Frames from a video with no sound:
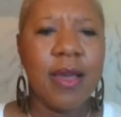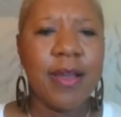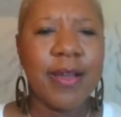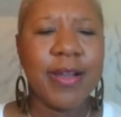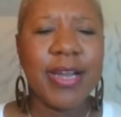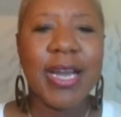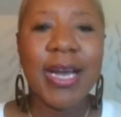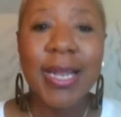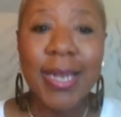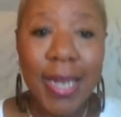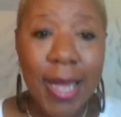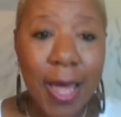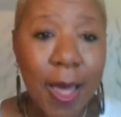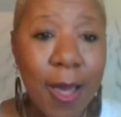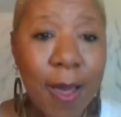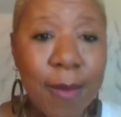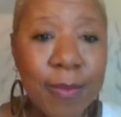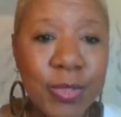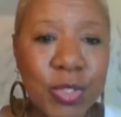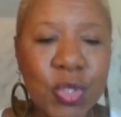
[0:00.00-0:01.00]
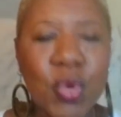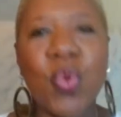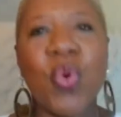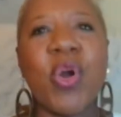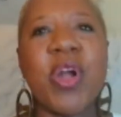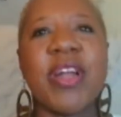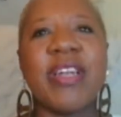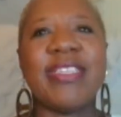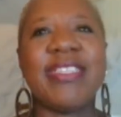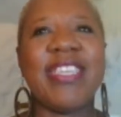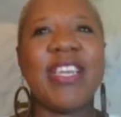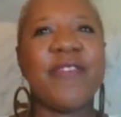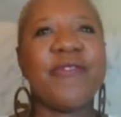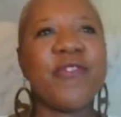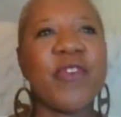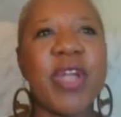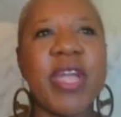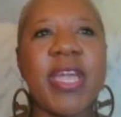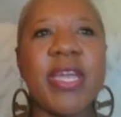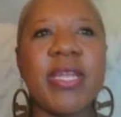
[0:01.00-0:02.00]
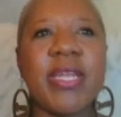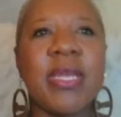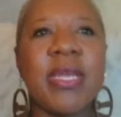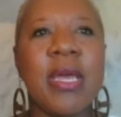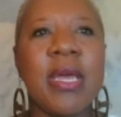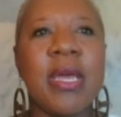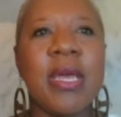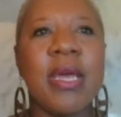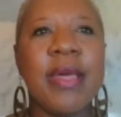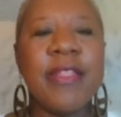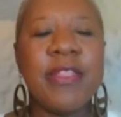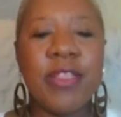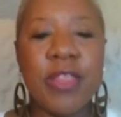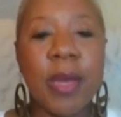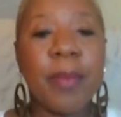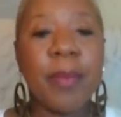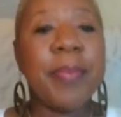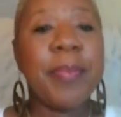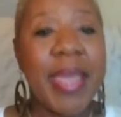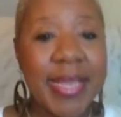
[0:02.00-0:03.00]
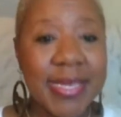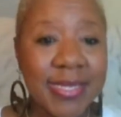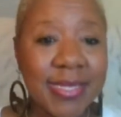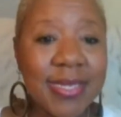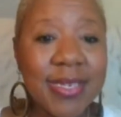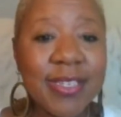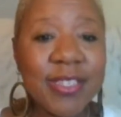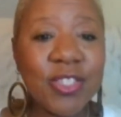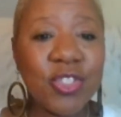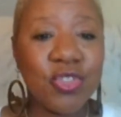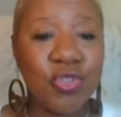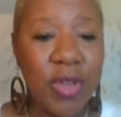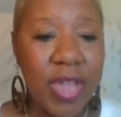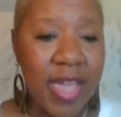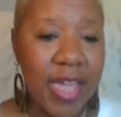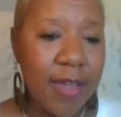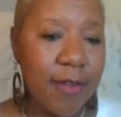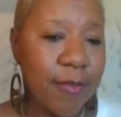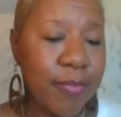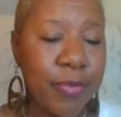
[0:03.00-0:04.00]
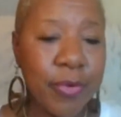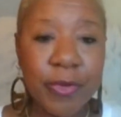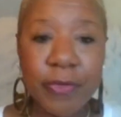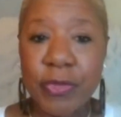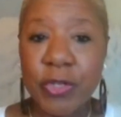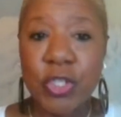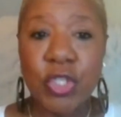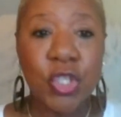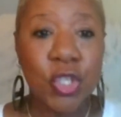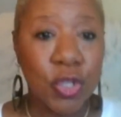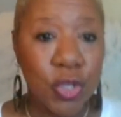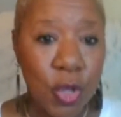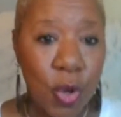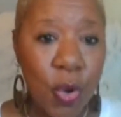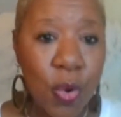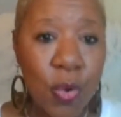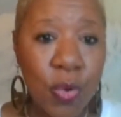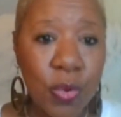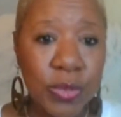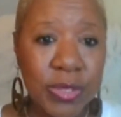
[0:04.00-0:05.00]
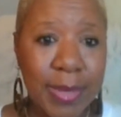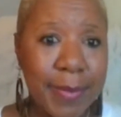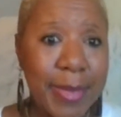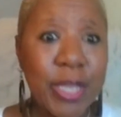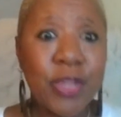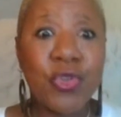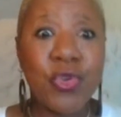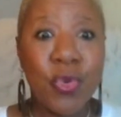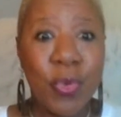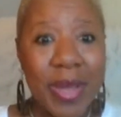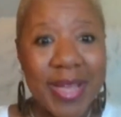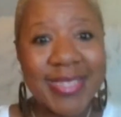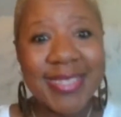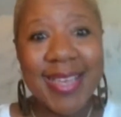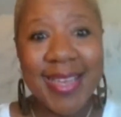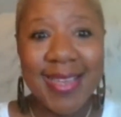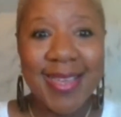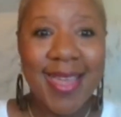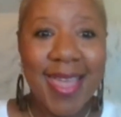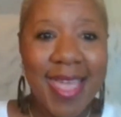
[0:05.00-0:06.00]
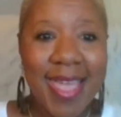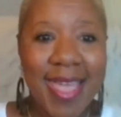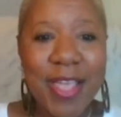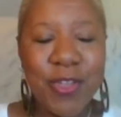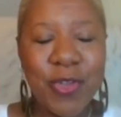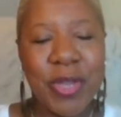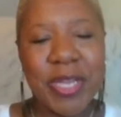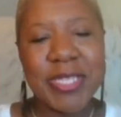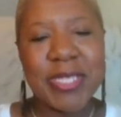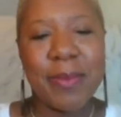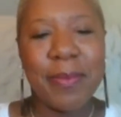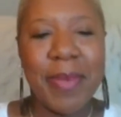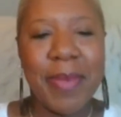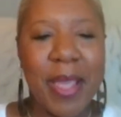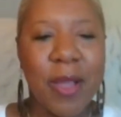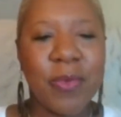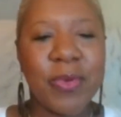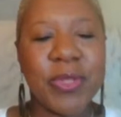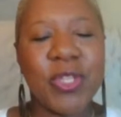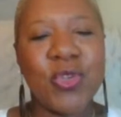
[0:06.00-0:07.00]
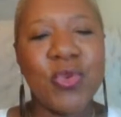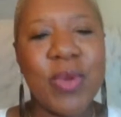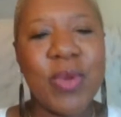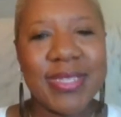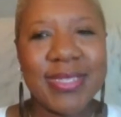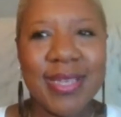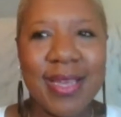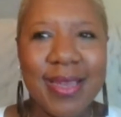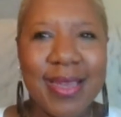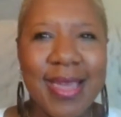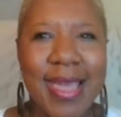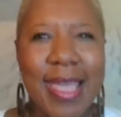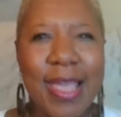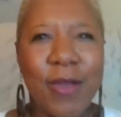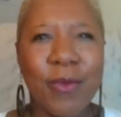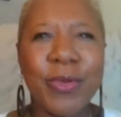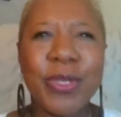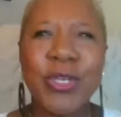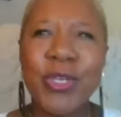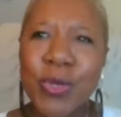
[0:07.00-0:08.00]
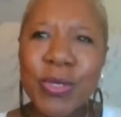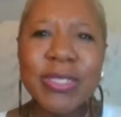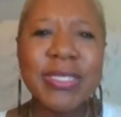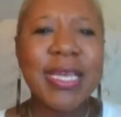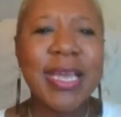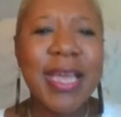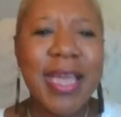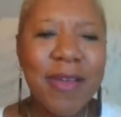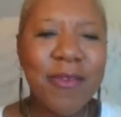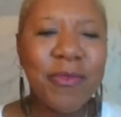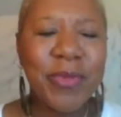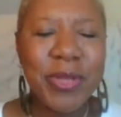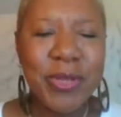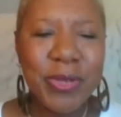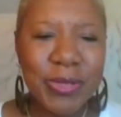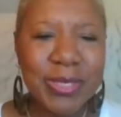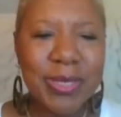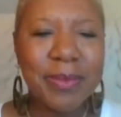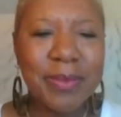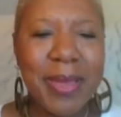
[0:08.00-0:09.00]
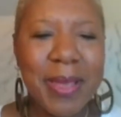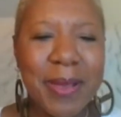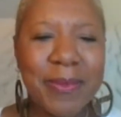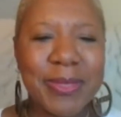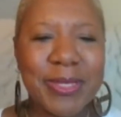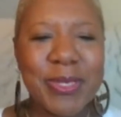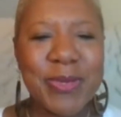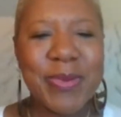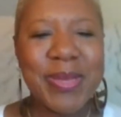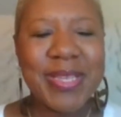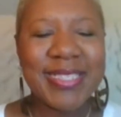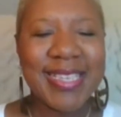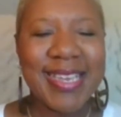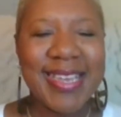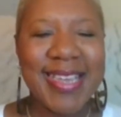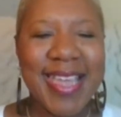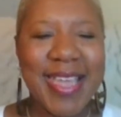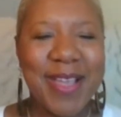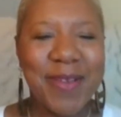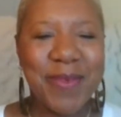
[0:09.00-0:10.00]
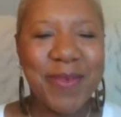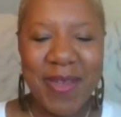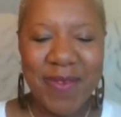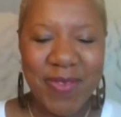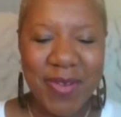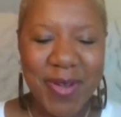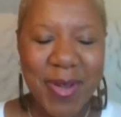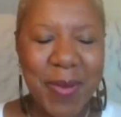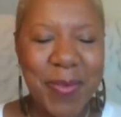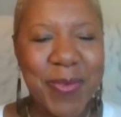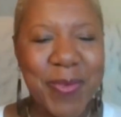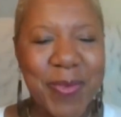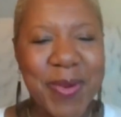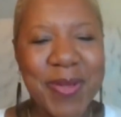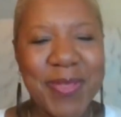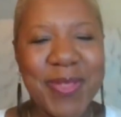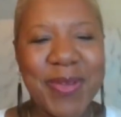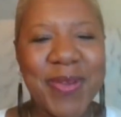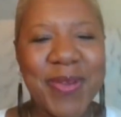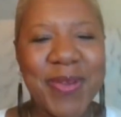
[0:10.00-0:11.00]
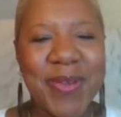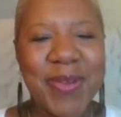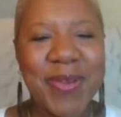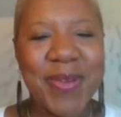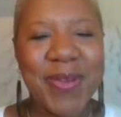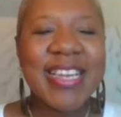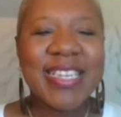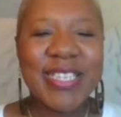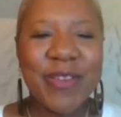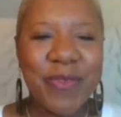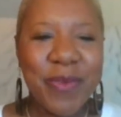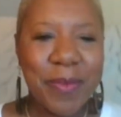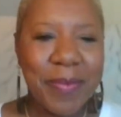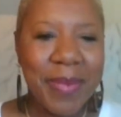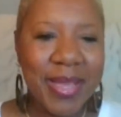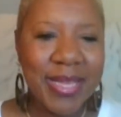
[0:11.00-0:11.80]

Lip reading: clubs or different the bases. You have privilege to those. I mean, USAA, you get to bank with USAA. We used to bank with USAA. We have a couple other different banks